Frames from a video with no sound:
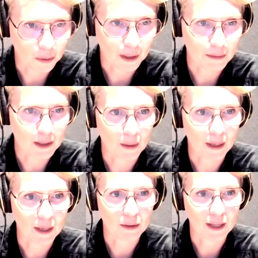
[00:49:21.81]
and brought up to
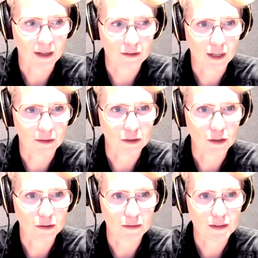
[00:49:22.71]
speed with our
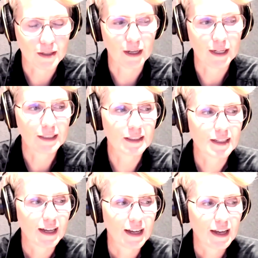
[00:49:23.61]
new
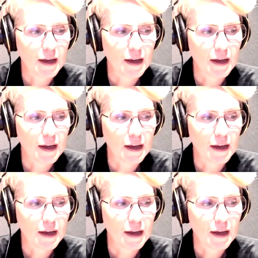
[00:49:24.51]
designs.